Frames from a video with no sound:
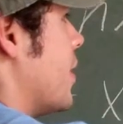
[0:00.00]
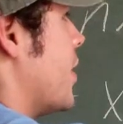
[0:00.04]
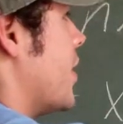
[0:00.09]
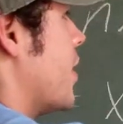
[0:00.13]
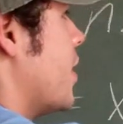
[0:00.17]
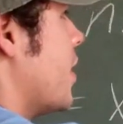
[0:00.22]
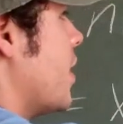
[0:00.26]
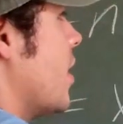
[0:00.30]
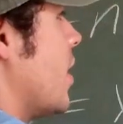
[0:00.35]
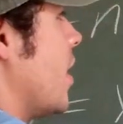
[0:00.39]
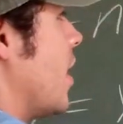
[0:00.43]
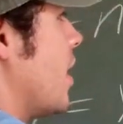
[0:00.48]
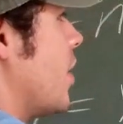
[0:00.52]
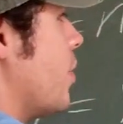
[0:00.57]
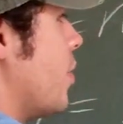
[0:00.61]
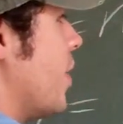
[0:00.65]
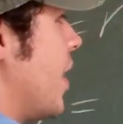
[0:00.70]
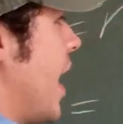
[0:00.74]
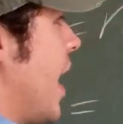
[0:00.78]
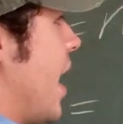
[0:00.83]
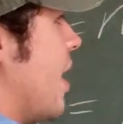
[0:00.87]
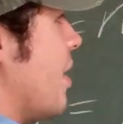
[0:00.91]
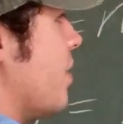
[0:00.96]
and then
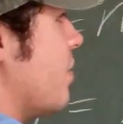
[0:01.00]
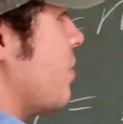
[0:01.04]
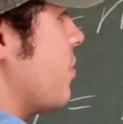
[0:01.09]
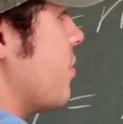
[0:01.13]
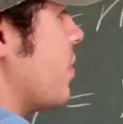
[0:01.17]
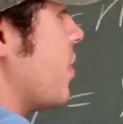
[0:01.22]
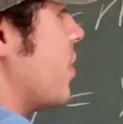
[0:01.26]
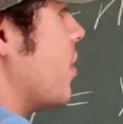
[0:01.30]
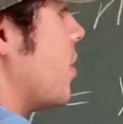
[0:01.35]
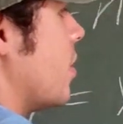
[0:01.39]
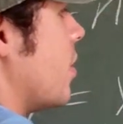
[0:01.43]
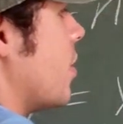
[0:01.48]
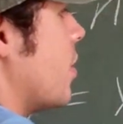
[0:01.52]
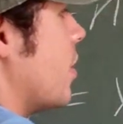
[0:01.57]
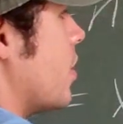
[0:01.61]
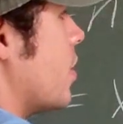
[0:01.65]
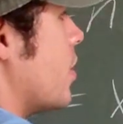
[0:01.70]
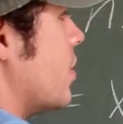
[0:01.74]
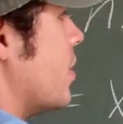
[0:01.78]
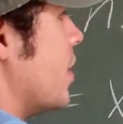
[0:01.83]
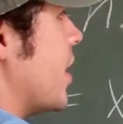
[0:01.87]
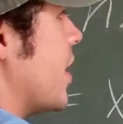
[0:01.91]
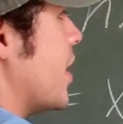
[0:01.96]
we have
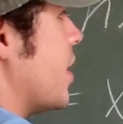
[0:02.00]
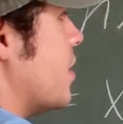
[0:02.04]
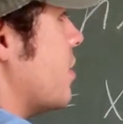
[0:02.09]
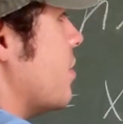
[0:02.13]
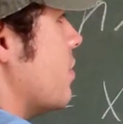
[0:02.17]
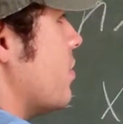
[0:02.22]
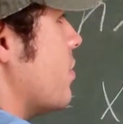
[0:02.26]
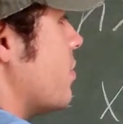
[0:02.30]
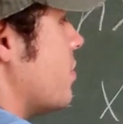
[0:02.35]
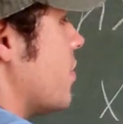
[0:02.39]
negative